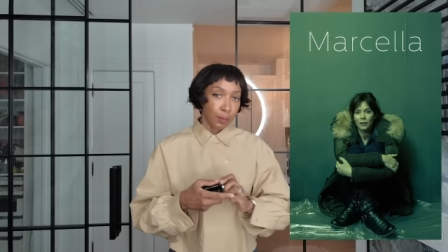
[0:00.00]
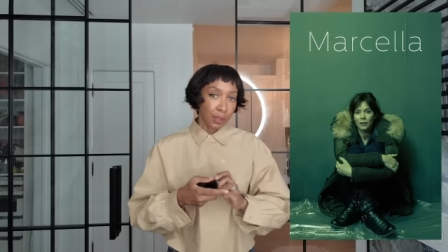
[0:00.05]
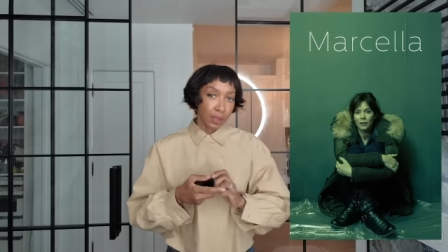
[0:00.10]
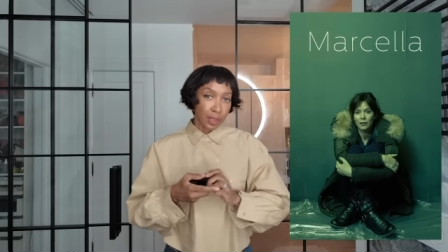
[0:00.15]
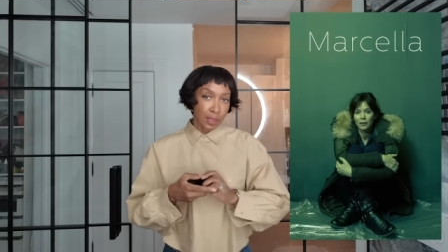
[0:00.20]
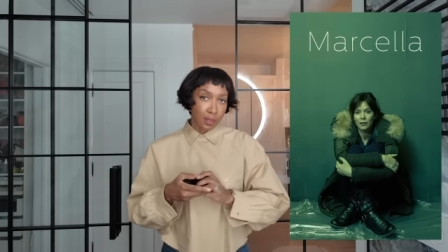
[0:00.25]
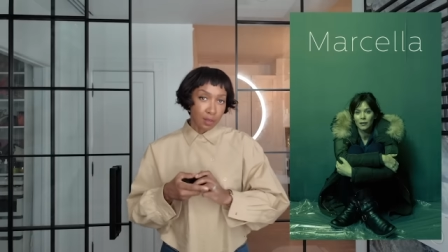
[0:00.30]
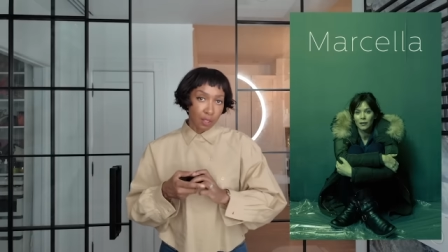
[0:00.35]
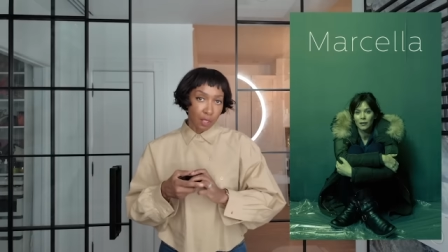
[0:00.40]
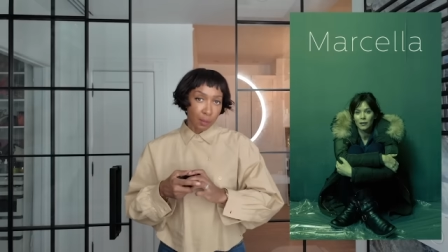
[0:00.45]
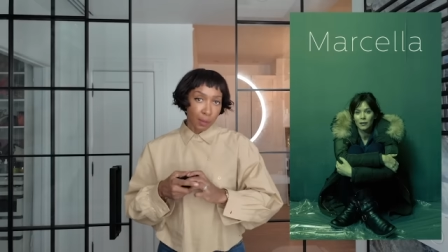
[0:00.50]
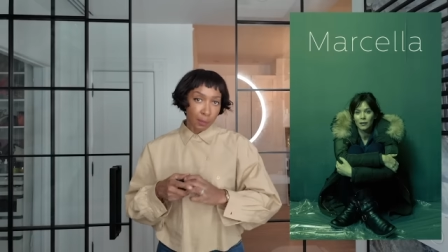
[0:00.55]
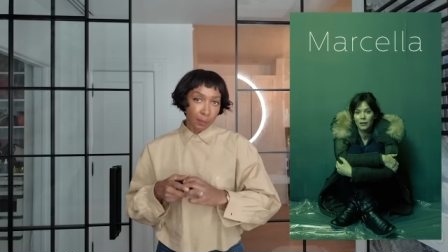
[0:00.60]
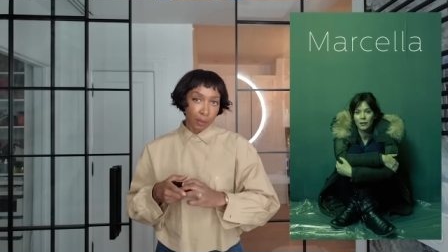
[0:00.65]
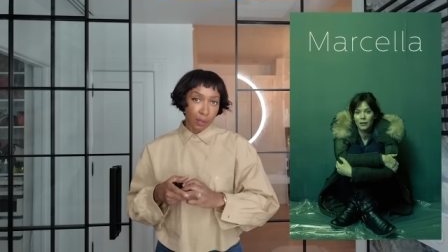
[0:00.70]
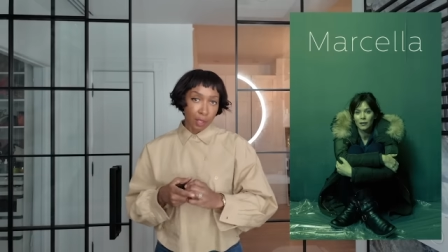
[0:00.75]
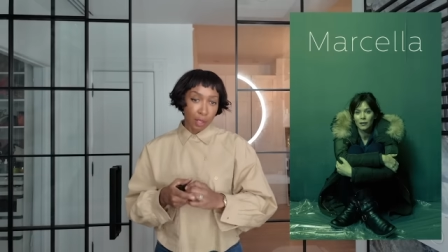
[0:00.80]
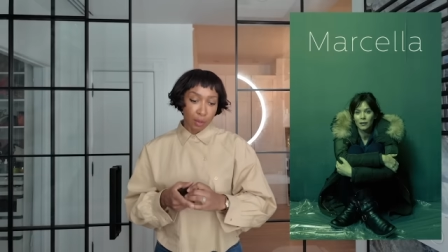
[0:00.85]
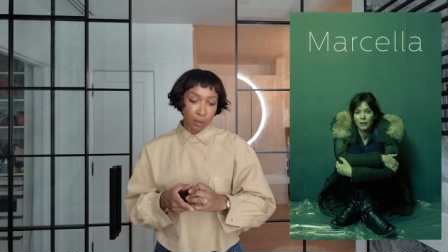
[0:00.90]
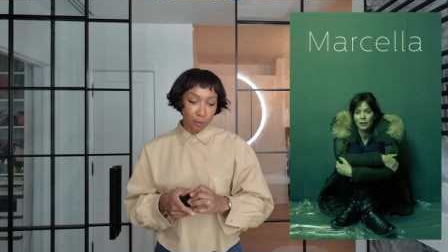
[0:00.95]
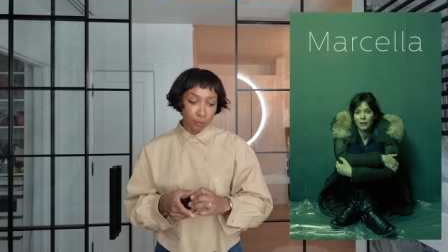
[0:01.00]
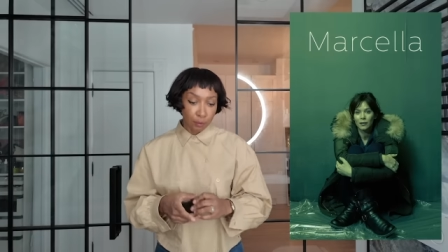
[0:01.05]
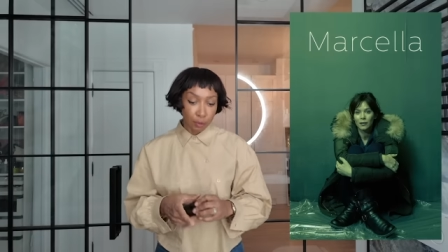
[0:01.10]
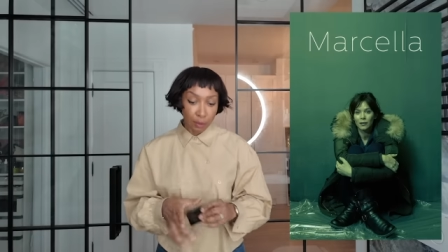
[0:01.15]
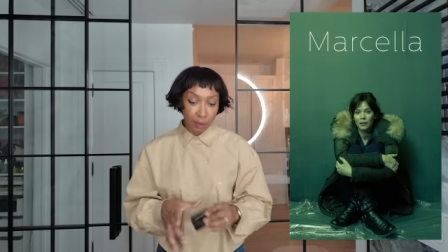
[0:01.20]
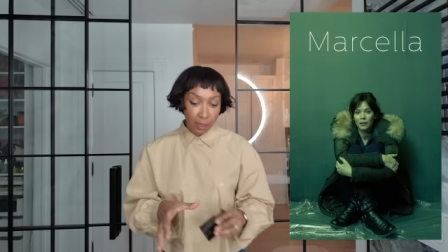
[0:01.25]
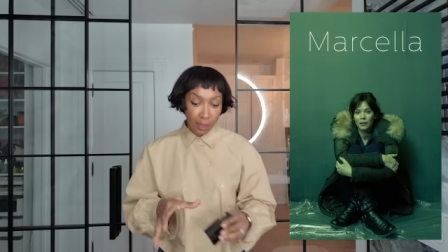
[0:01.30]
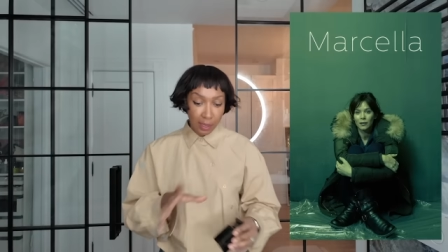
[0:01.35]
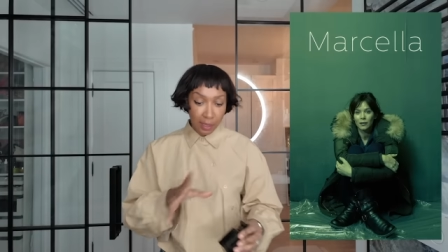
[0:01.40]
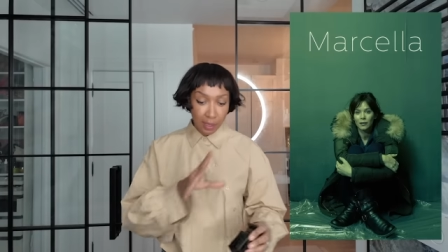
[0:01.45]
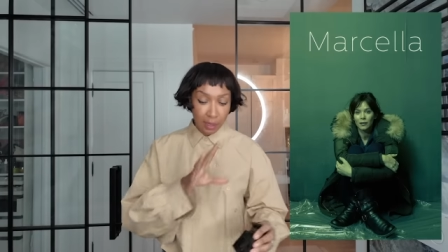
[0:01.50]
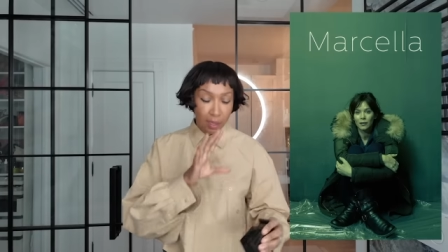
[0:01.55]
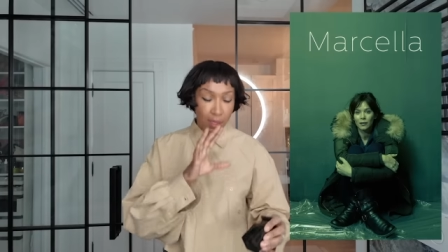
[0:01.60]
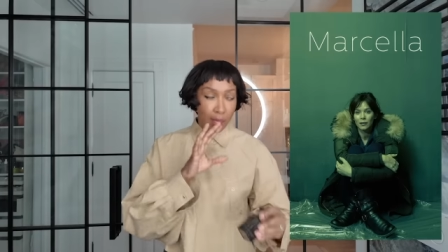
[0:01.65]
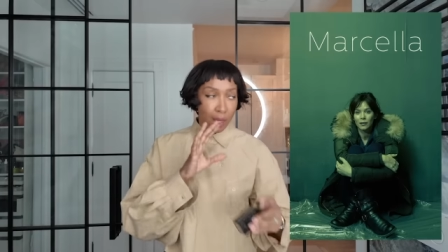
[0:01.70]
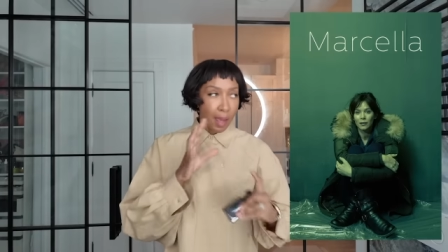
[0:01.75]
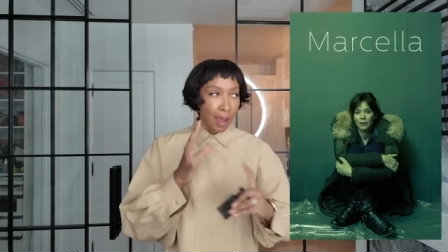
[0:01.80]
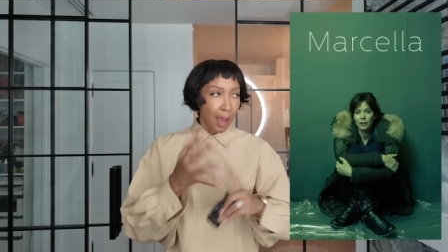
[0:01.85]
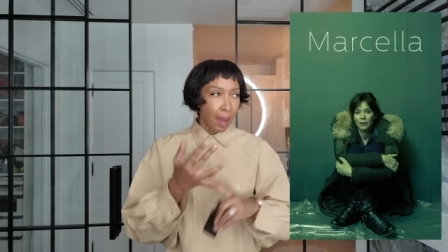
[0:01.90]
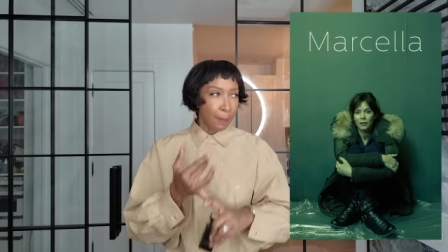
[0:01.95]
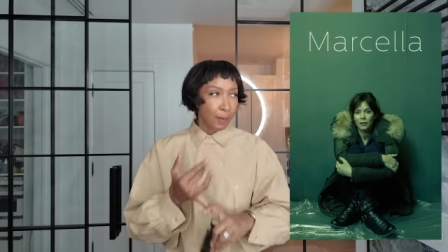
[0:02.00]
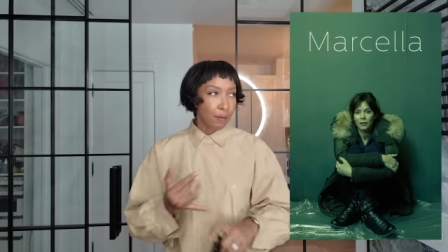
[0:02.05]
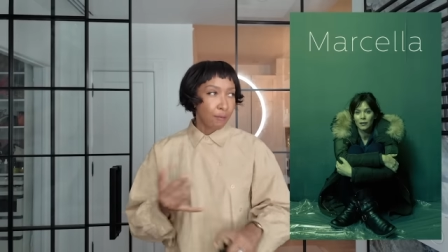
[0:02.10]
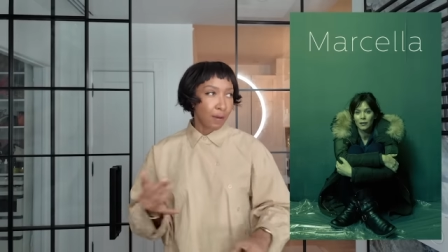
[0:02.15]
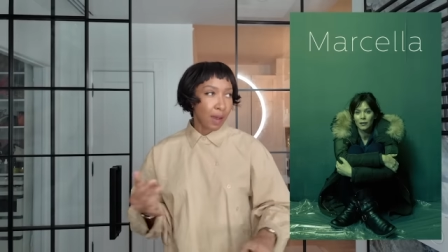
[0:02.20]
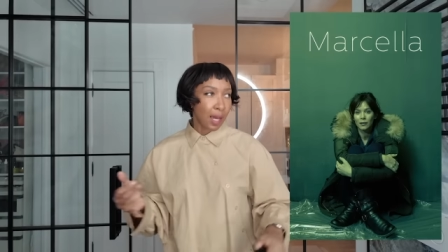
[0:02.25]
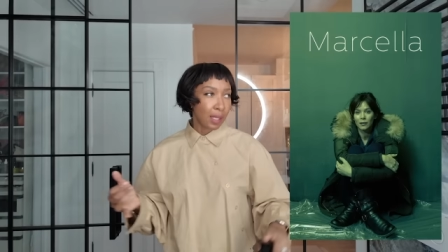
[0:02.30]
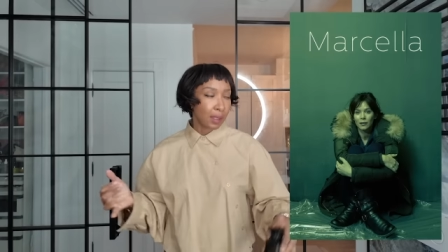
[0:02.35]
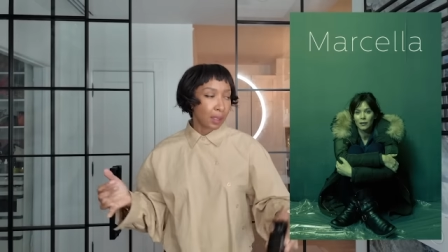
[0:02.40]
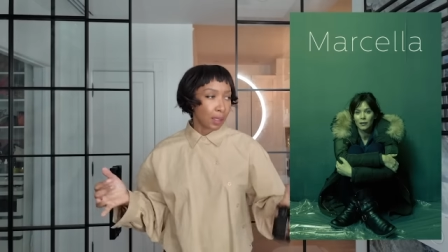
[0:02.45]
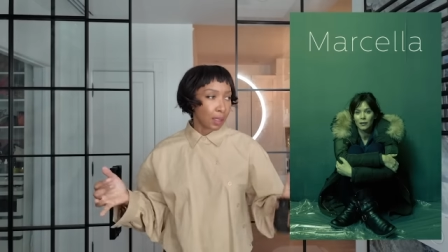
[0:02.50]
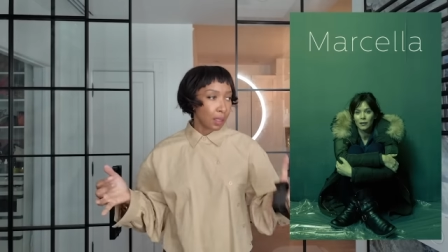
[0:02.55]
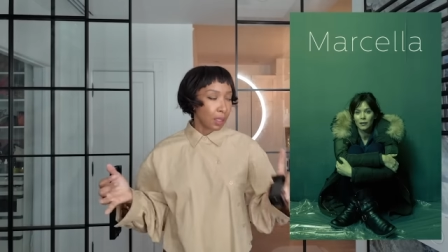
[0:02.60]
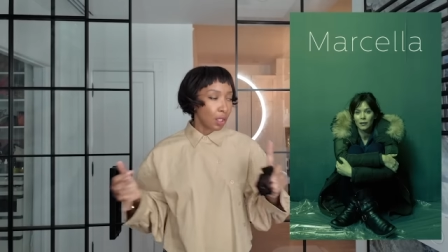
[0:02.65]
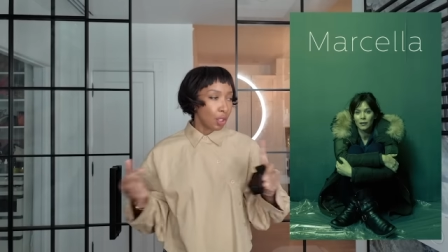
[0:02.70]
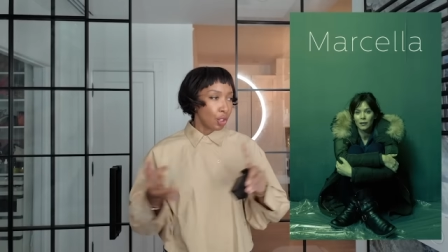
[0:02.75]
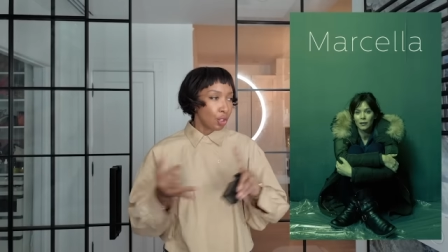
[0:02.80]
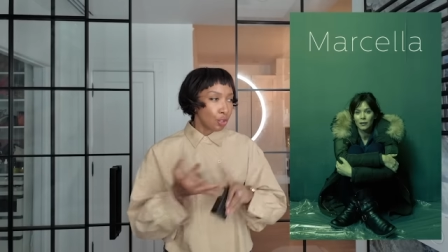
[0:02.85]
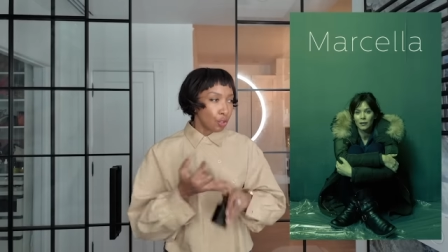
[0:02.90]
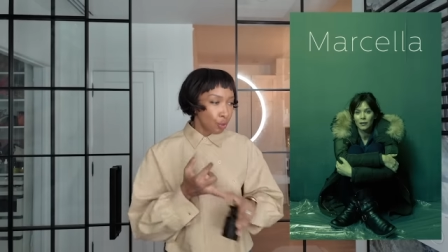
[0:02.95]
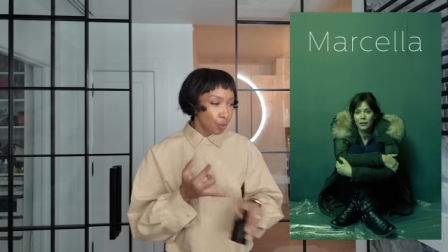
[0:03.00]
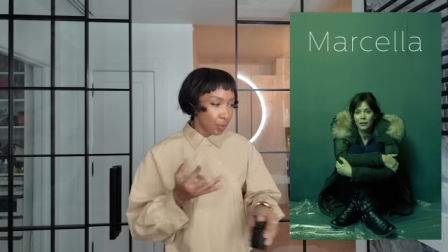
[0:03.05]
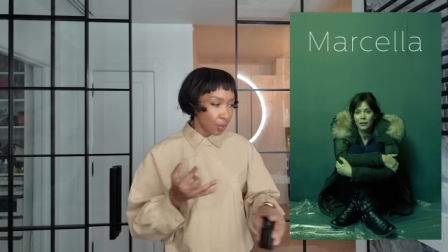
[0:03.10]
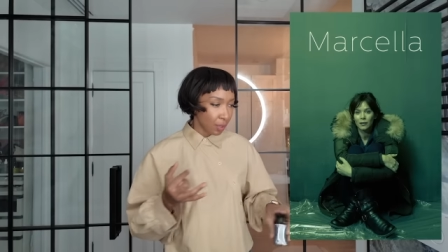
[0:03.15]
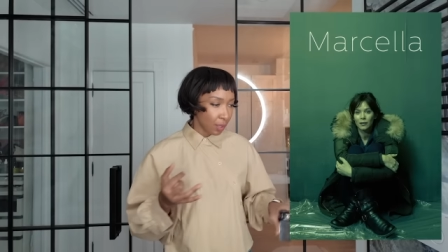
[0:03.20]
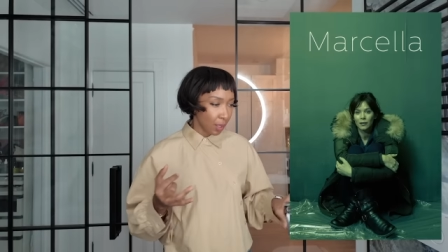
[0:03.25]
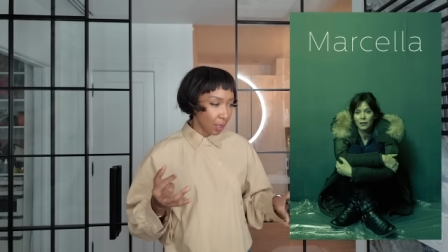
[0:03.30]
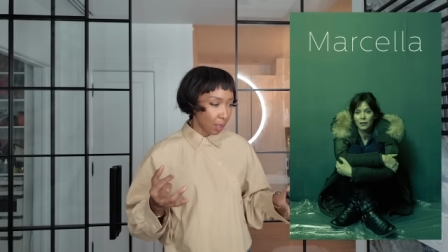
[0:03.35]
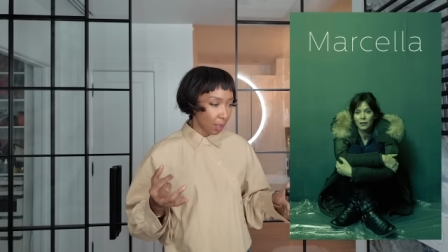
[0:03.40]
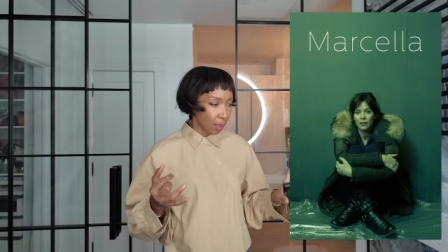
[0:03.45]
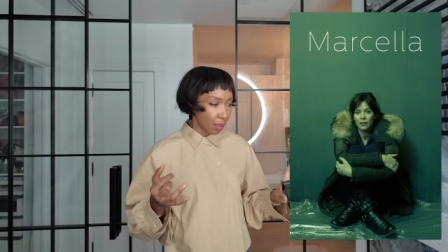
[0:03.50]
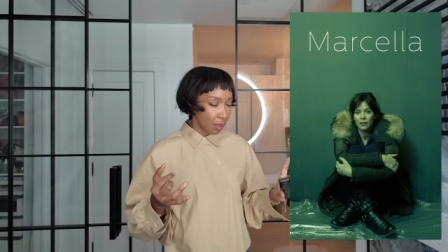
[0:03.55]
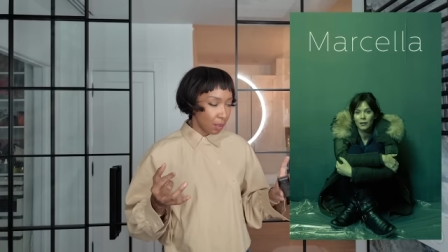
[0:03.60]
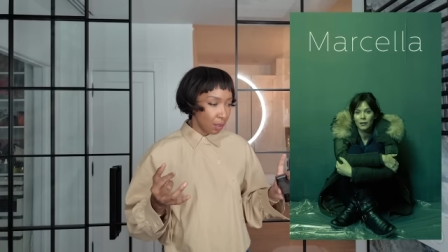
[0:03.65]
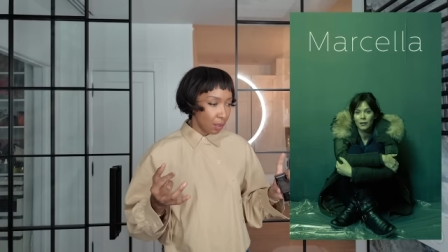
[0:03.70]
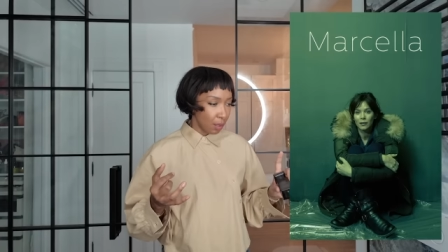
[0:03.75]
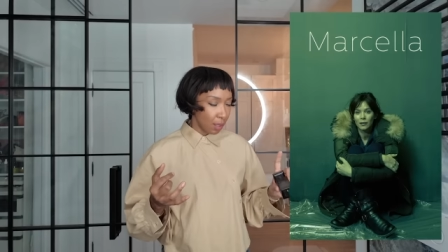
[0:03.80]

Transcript: Please comment below. If you like Happy Valley, Luther,